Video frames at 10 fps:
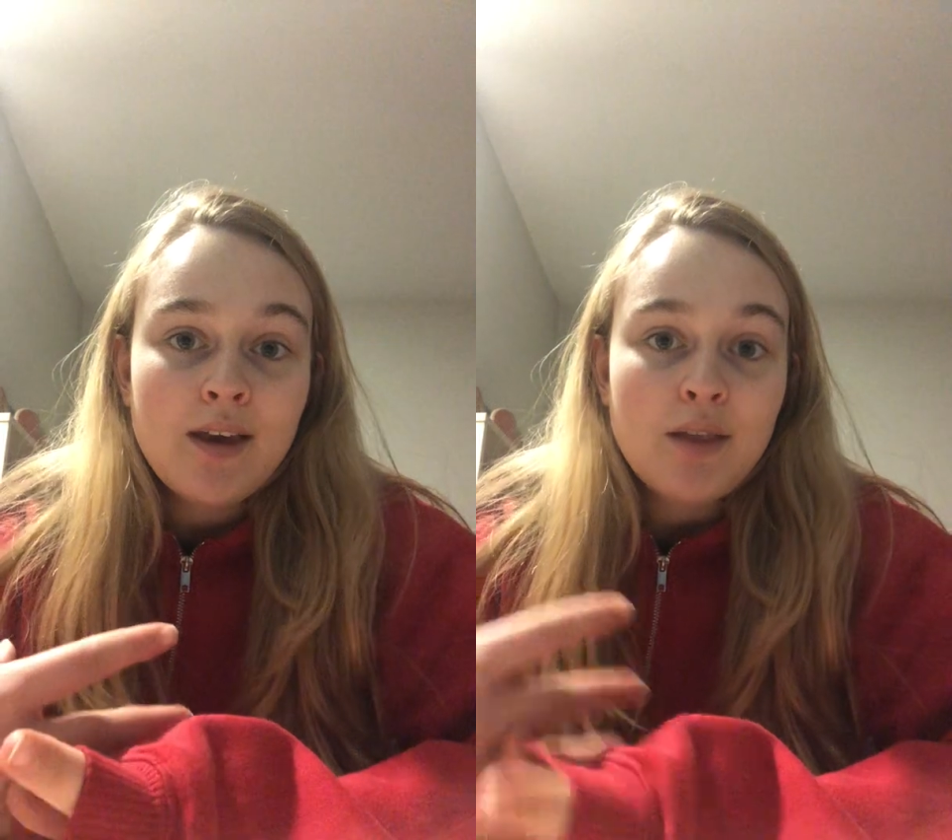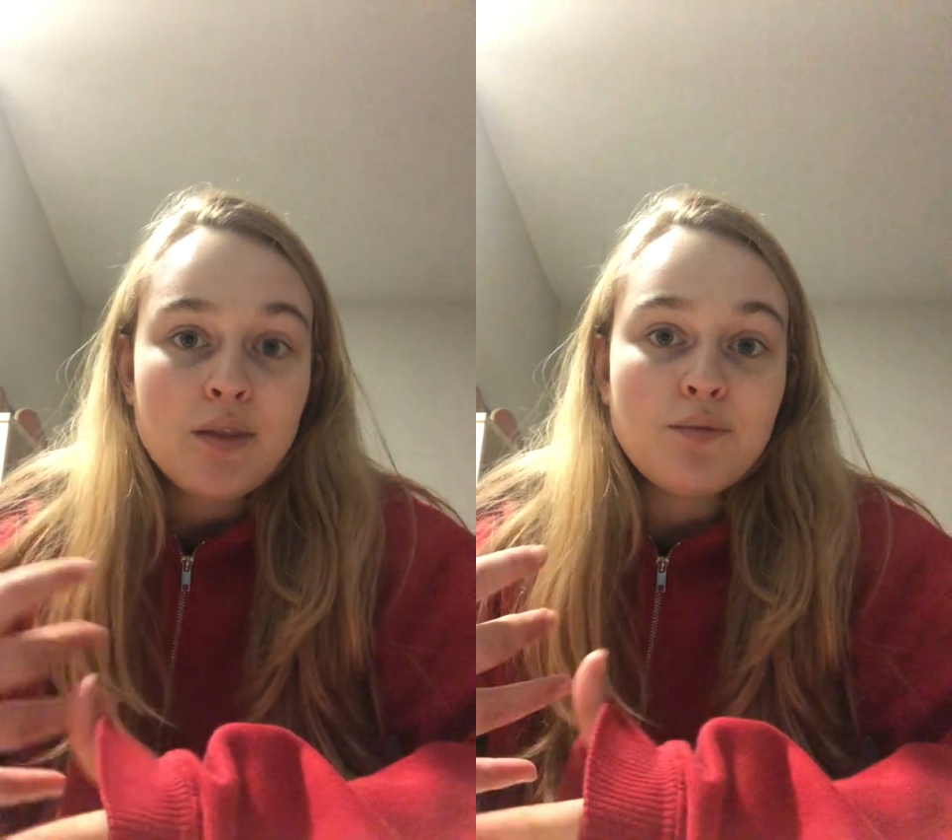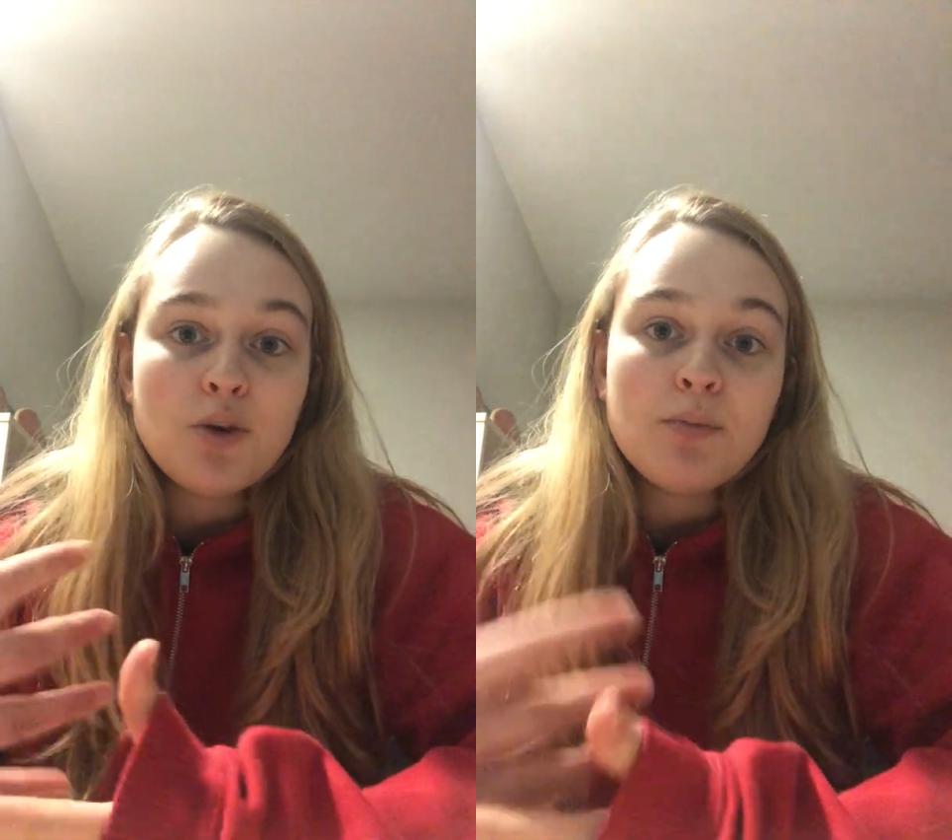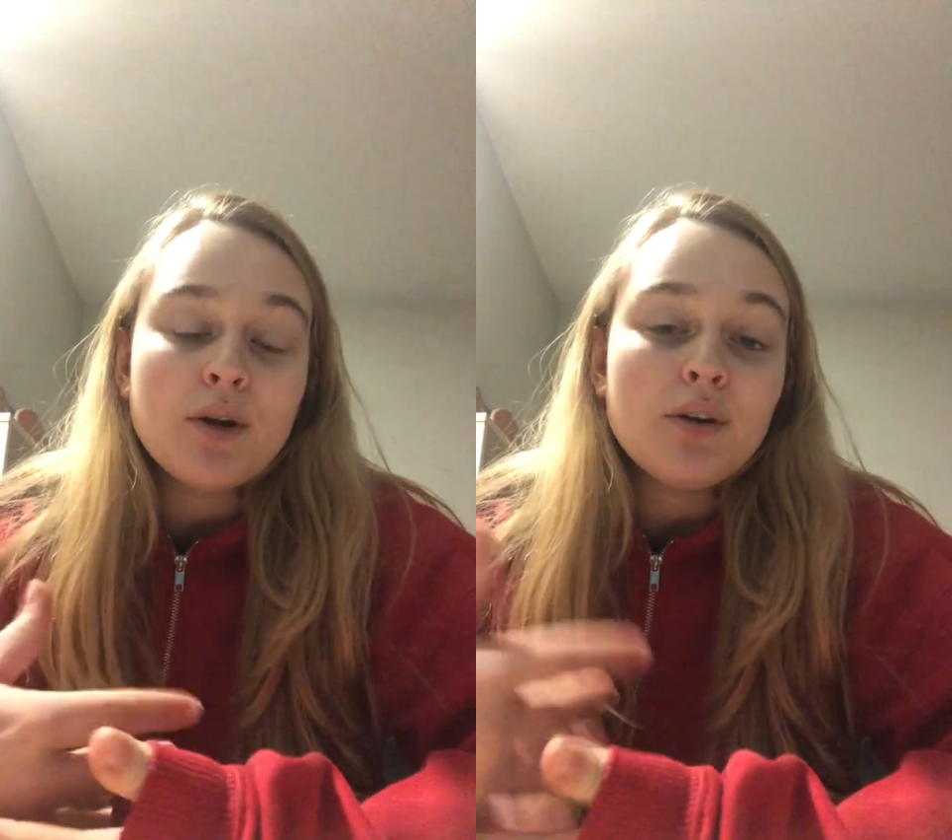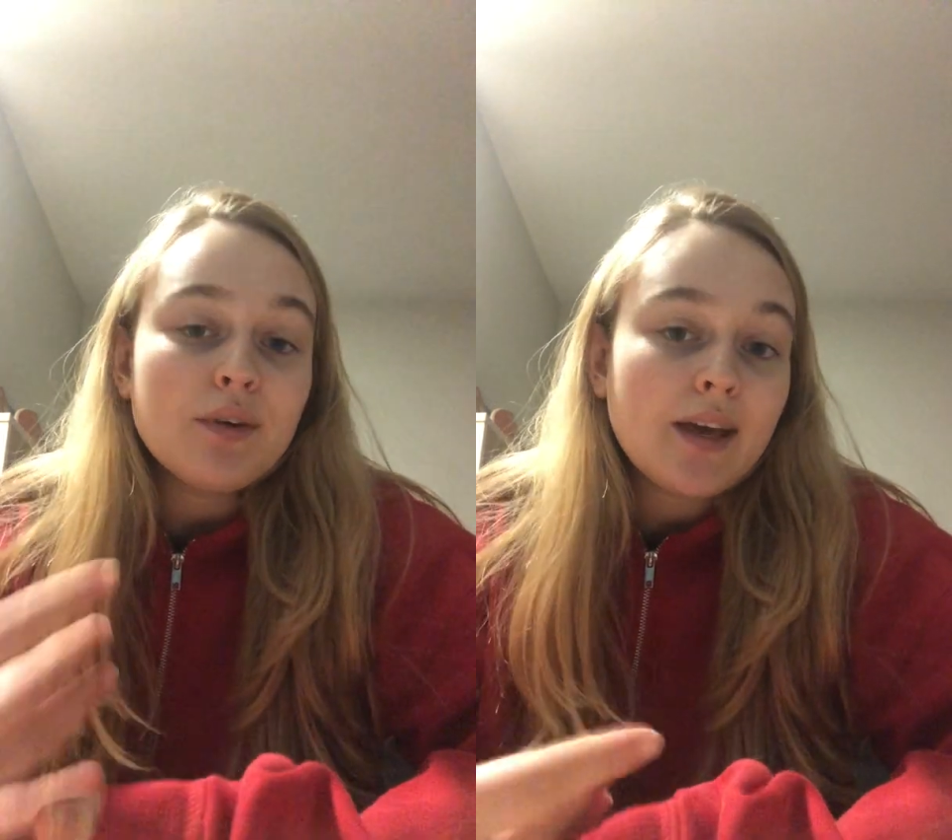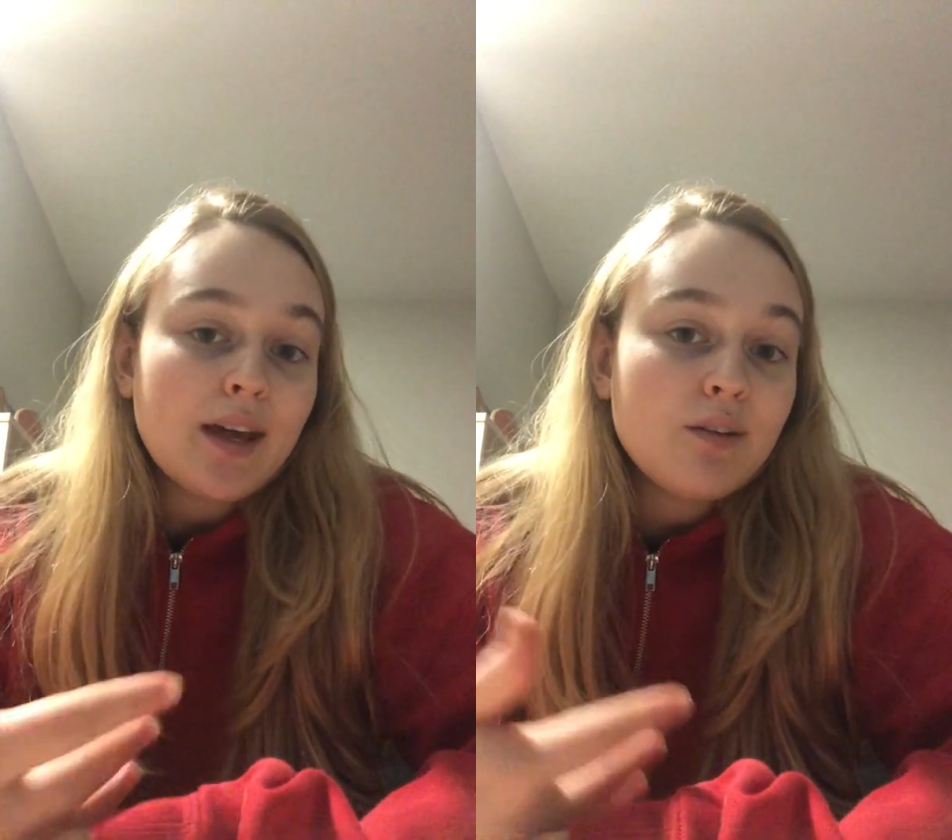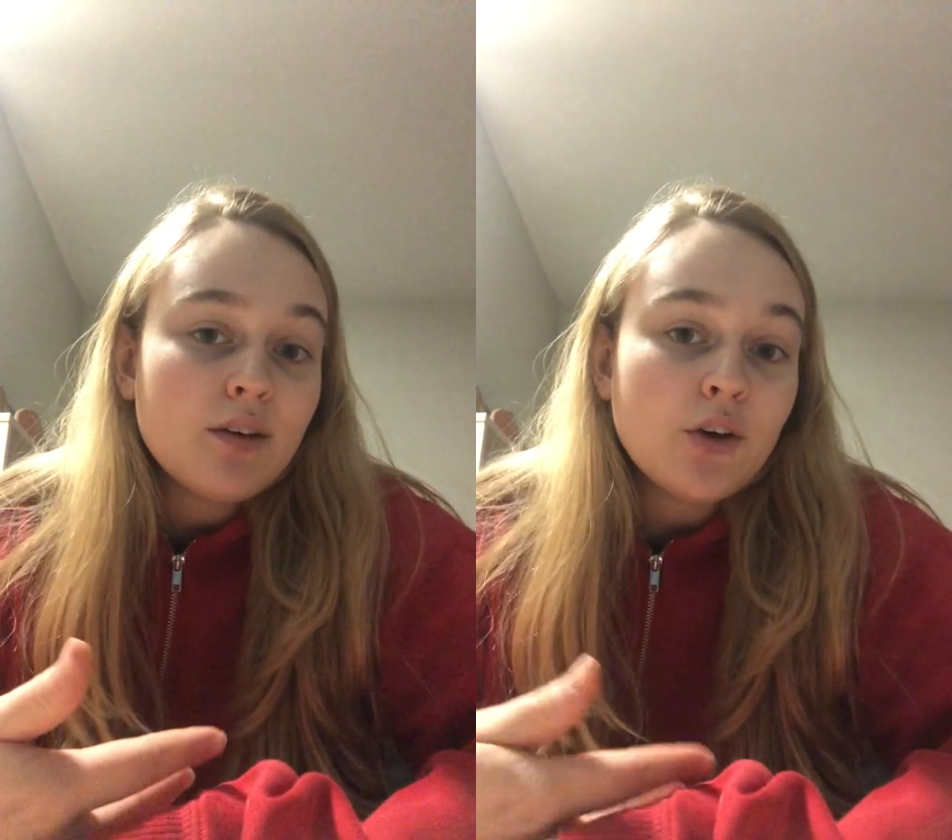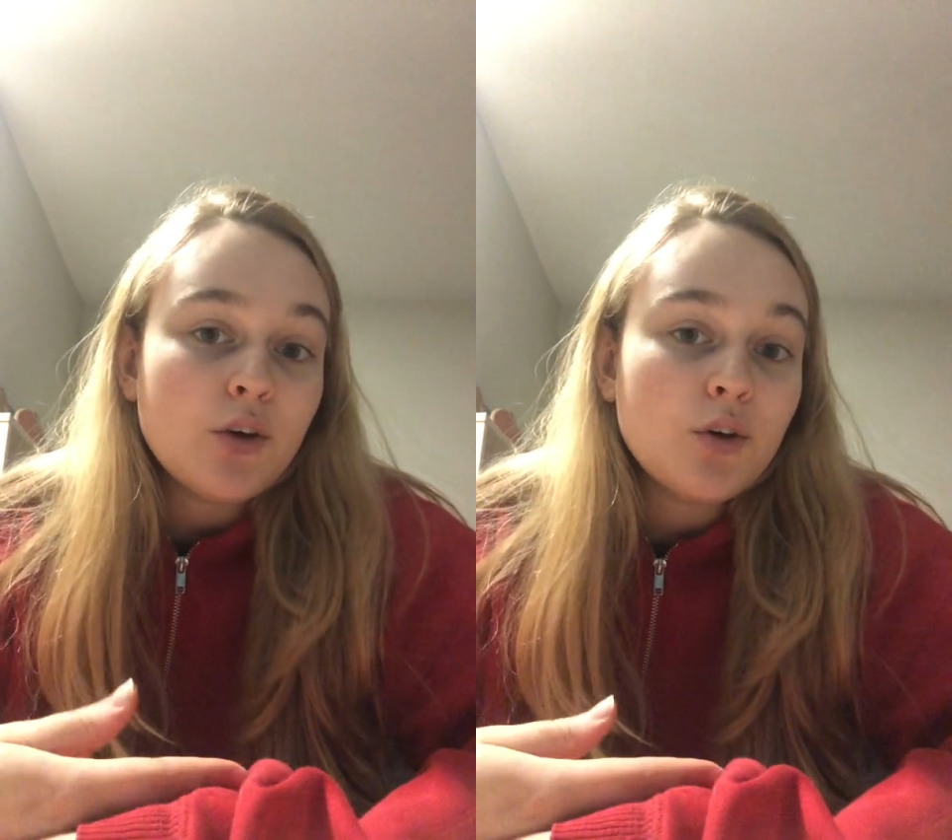the viewpoint of a kid
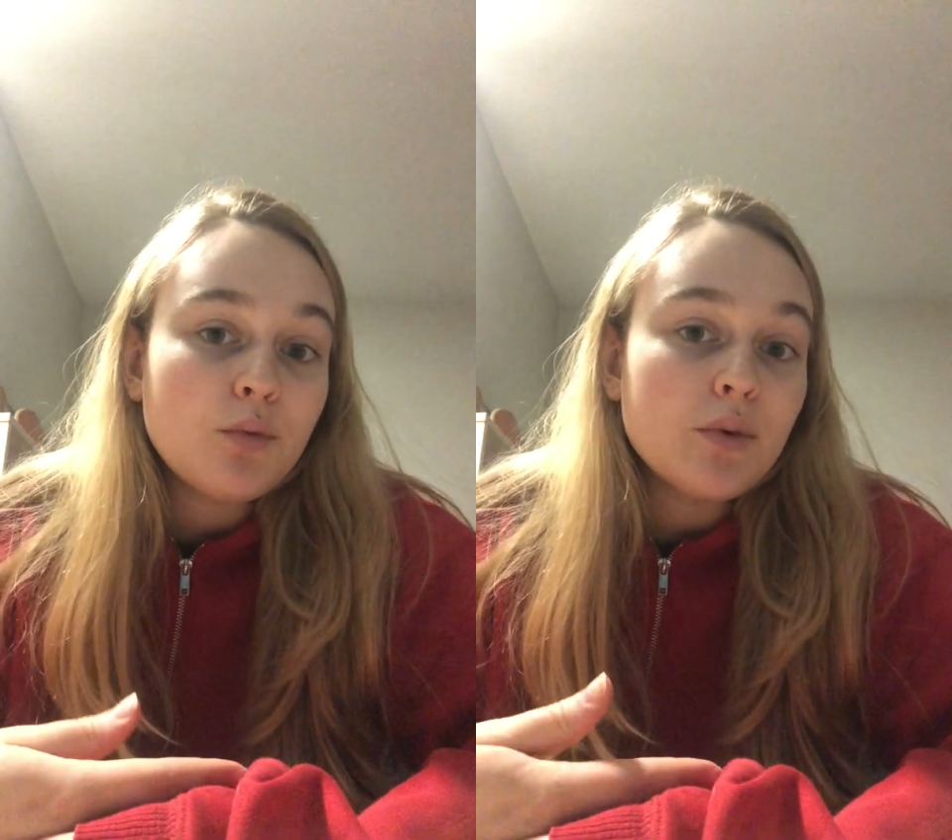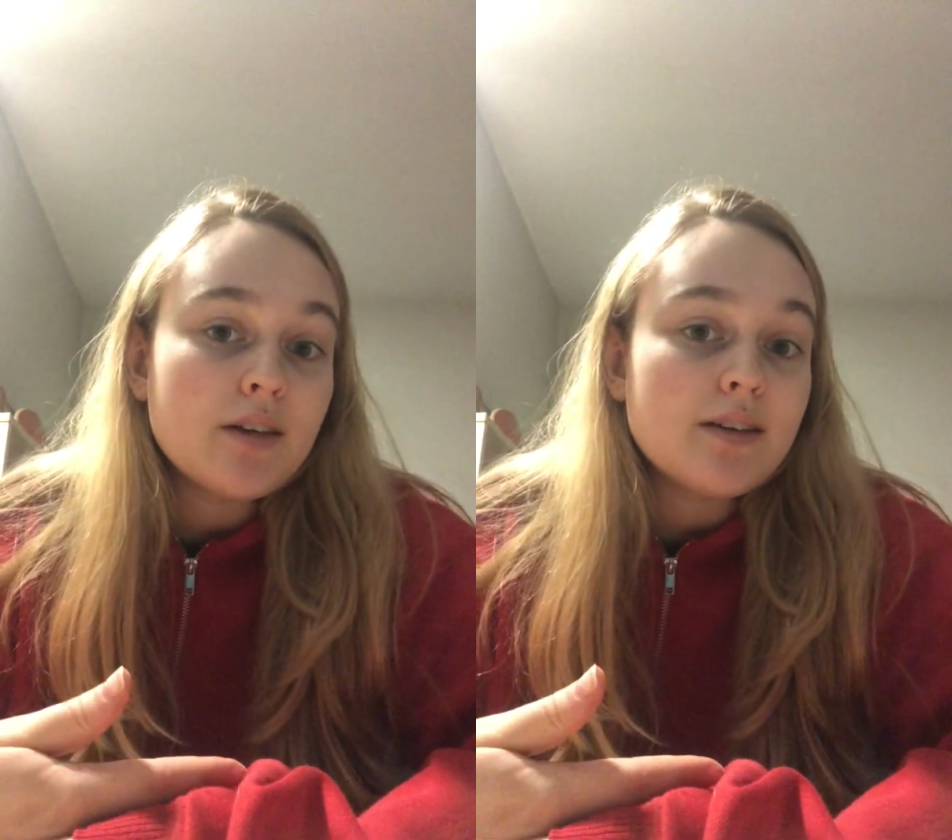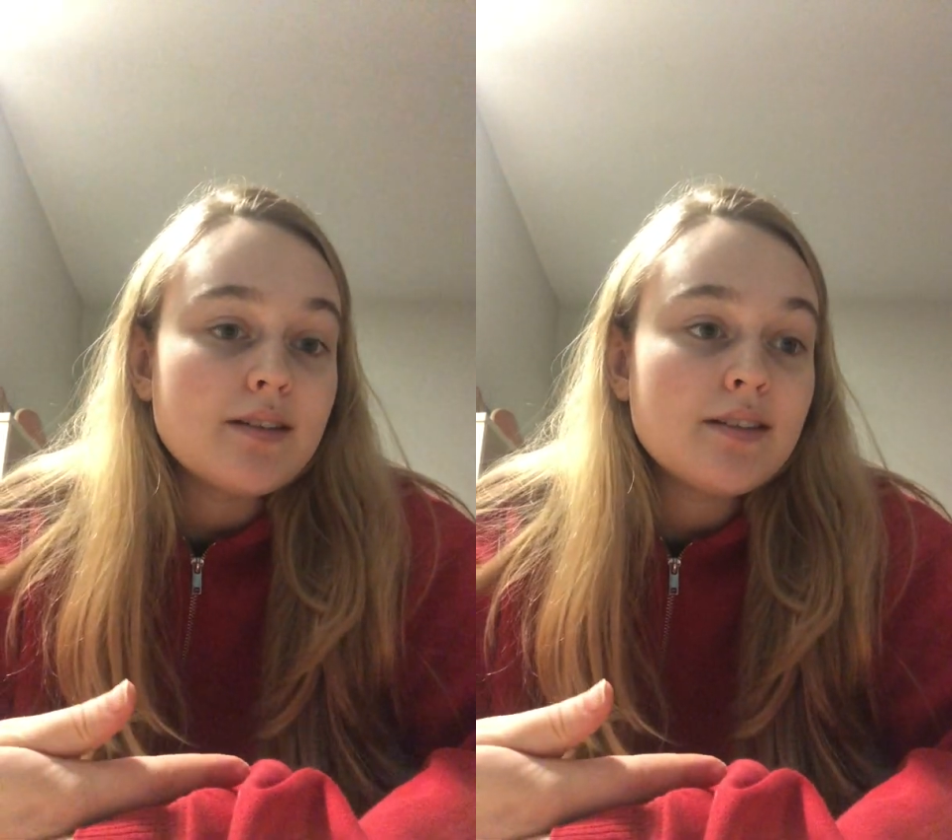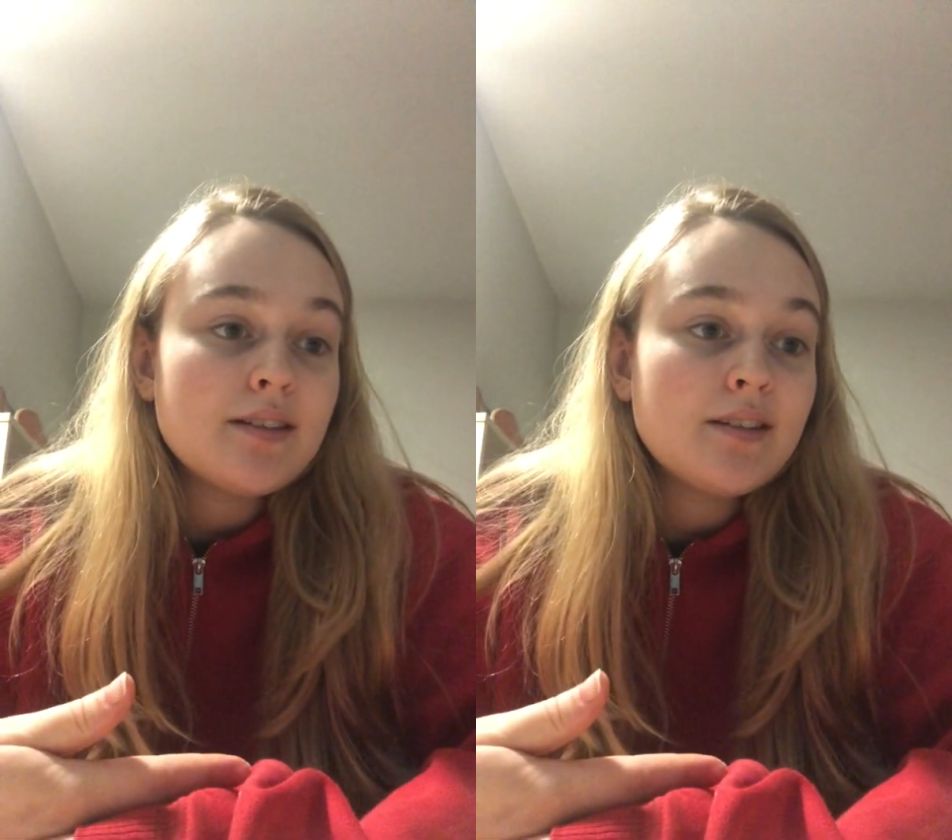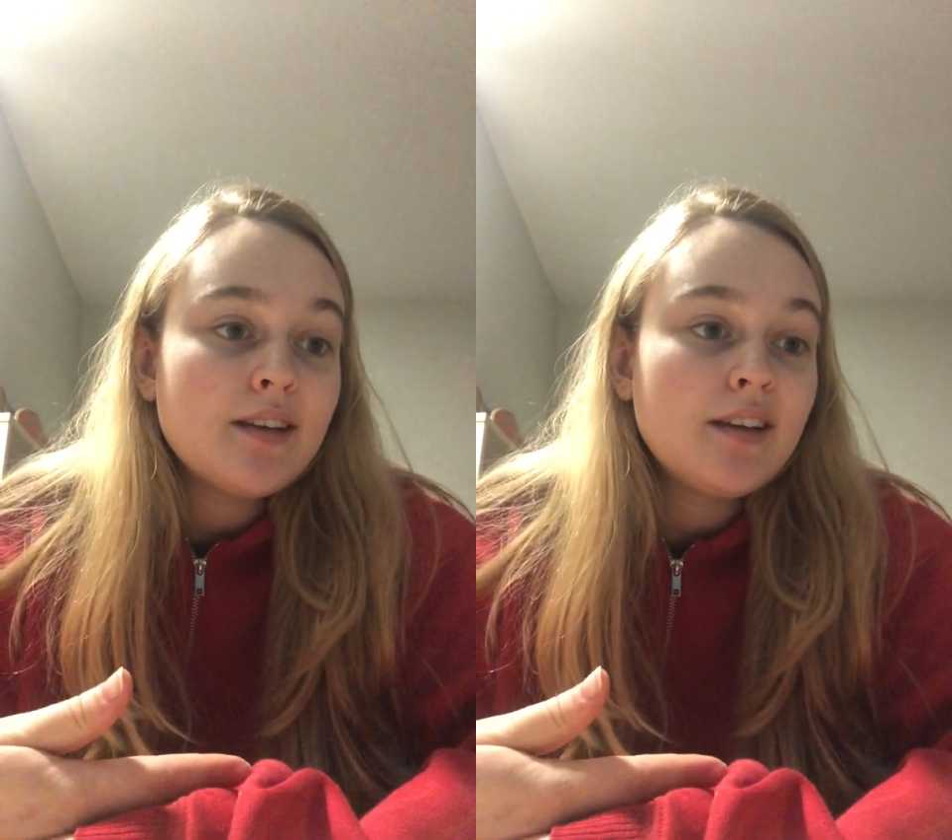who was